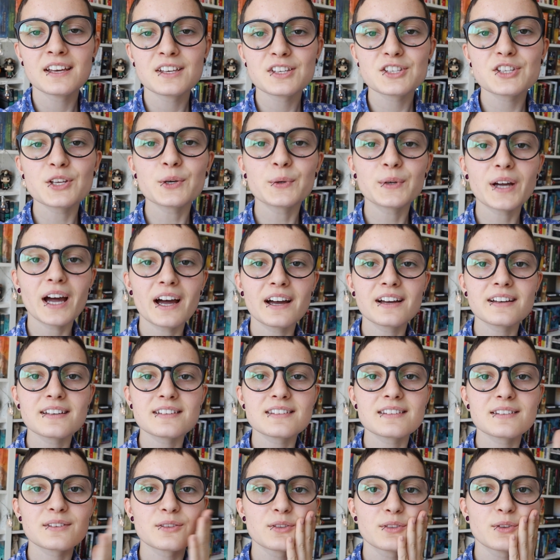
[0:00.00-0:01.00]
So
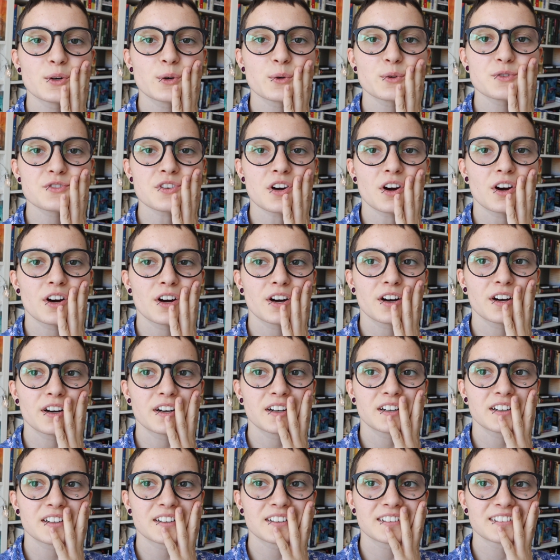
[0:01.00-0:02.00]
guys, those
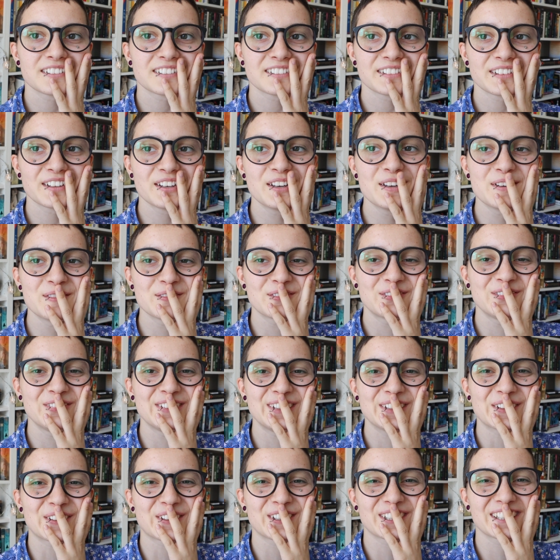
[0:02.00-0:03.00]
are
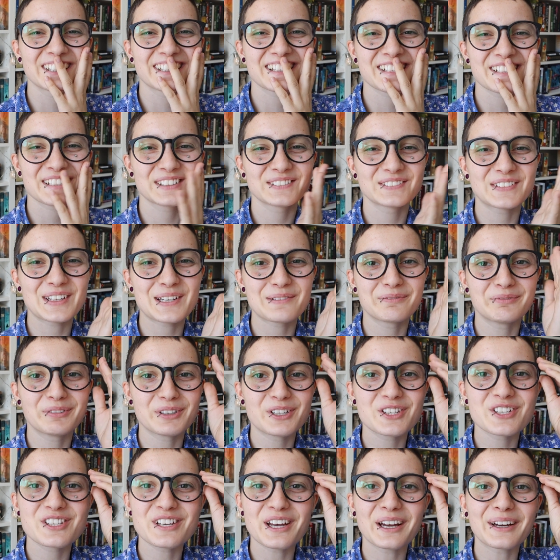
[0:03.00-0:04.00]
me organizing my
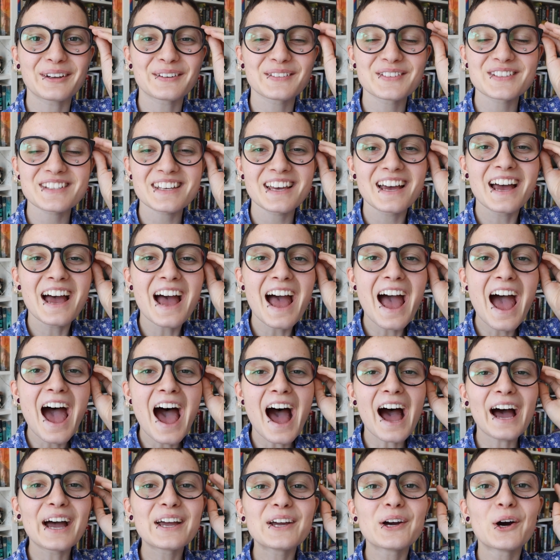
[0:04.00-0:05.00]
bookshelves.
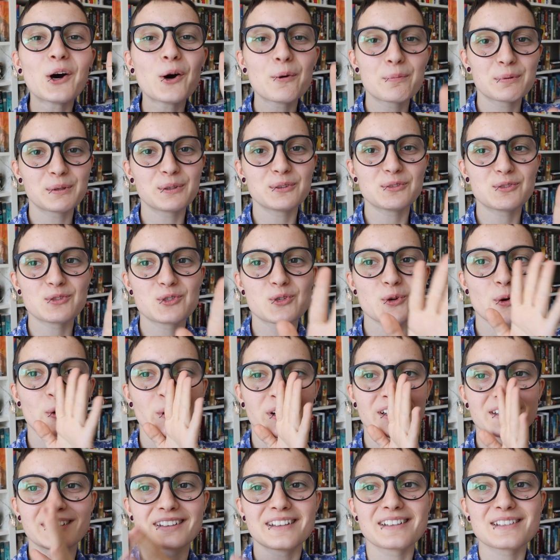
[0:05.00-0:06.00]
I hope you
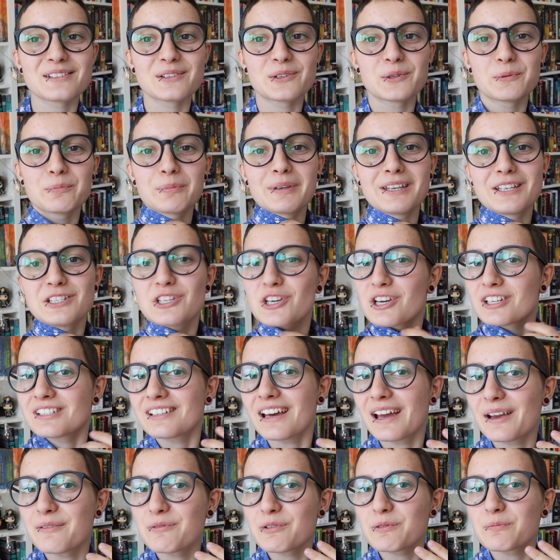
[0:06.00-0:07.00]
enjoyed this little PJ
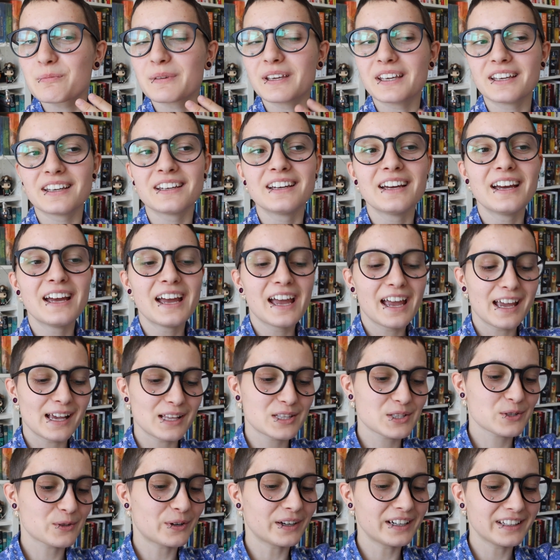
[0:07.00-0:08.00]
time with me.
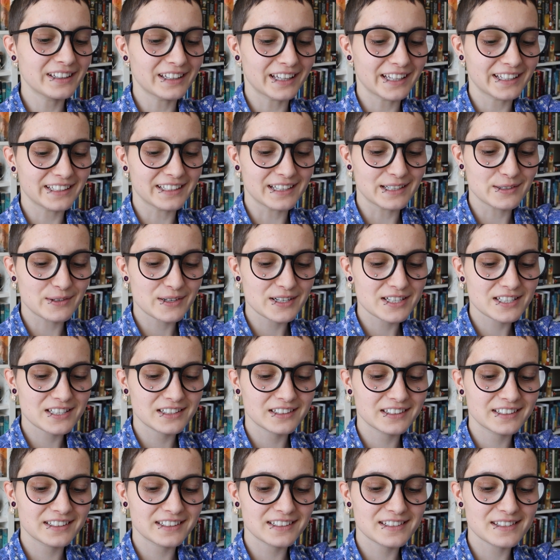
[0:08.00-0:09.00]
It's quite late now
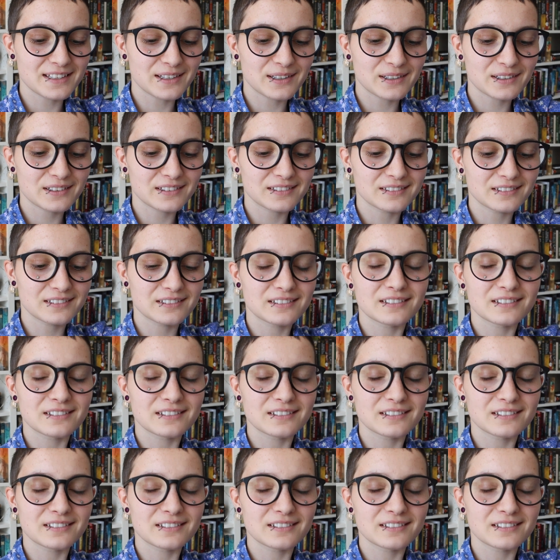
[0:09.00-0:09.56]
actually, it's like